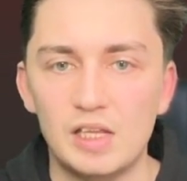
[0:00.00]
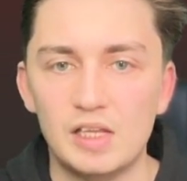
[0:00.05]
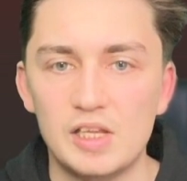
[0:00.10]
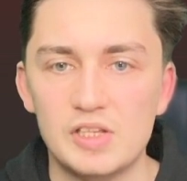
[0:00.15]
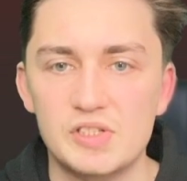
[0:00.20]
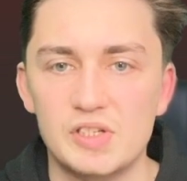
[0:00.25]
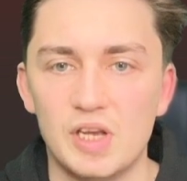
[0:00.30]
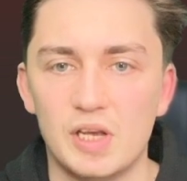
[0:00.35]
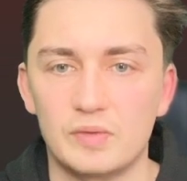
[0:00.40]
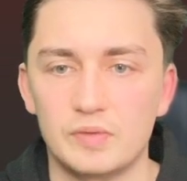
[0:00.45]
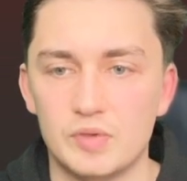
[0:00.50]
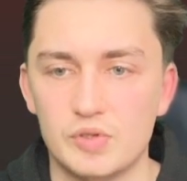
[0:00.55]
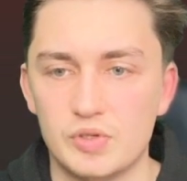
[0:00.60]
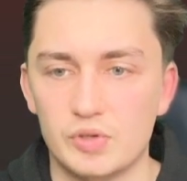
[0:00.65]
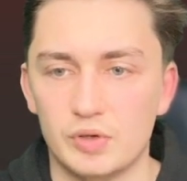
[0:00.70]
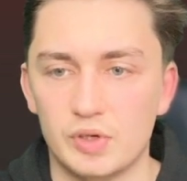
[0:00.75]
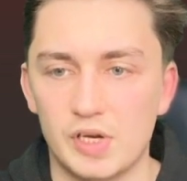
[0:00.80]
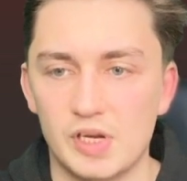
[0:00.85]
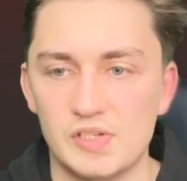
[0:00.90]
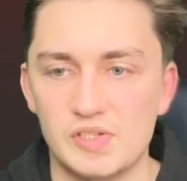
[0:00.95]
And let's say after
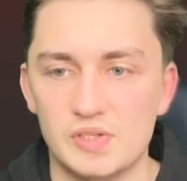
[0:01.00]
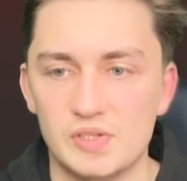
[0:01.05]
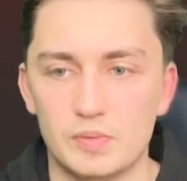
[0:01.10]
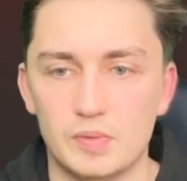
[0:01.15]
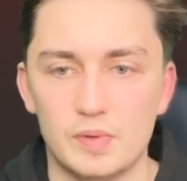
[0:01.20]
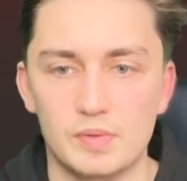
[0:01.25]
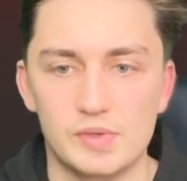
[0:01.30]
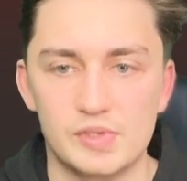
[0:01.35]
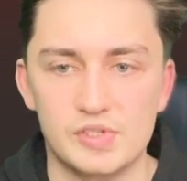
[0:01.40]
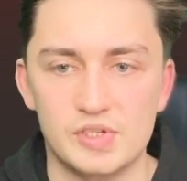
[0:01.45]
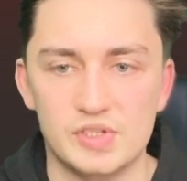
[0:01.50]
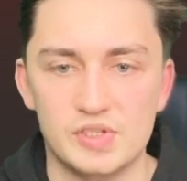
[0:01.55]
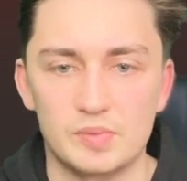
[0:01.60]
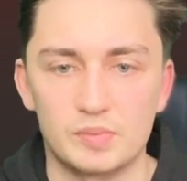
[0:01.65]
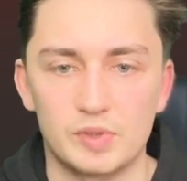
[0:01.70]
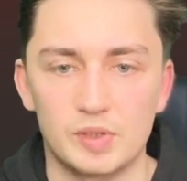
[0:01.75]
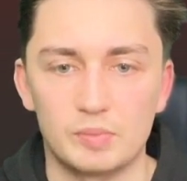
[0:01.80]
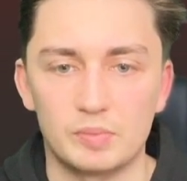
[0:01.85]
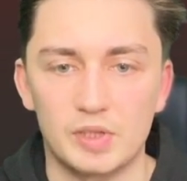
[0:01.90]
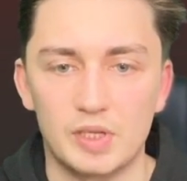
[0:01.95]
short castle, we will just
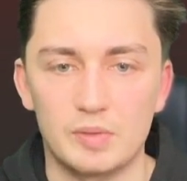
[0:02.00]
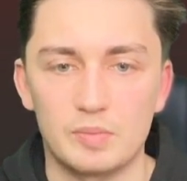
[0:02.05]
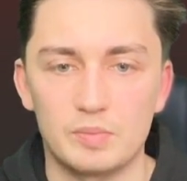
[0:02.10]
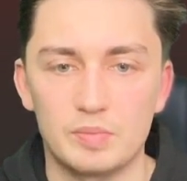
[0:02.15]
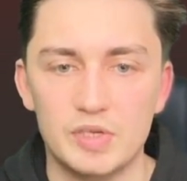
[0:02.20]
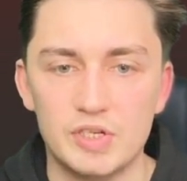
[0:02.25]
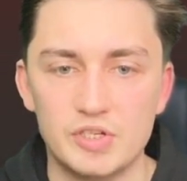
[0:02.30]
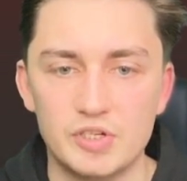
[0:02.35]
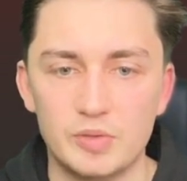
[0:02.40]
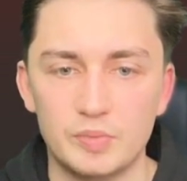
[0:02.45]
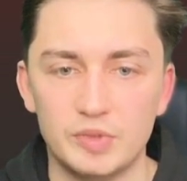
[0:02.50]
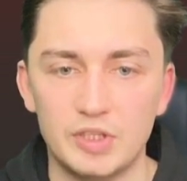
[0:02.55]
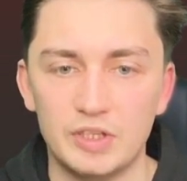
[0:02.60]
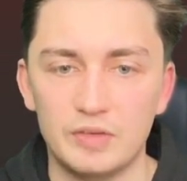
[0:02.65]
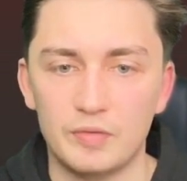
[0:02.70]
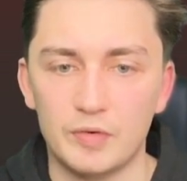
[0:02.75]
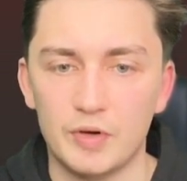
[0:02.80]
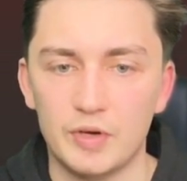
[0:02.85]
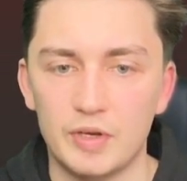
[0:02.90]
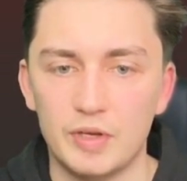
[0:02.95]
simply play bishop
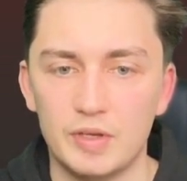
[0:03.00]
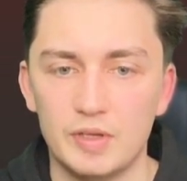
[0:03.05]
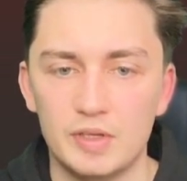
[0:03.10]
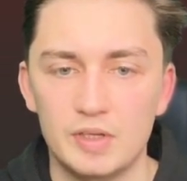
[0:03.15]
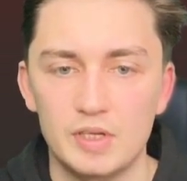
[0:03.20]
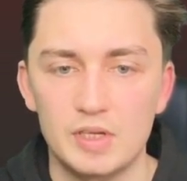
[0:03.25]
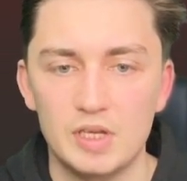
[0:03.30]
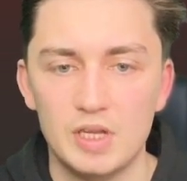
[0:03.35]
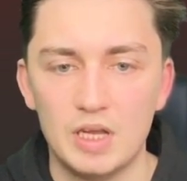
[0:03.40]
d3.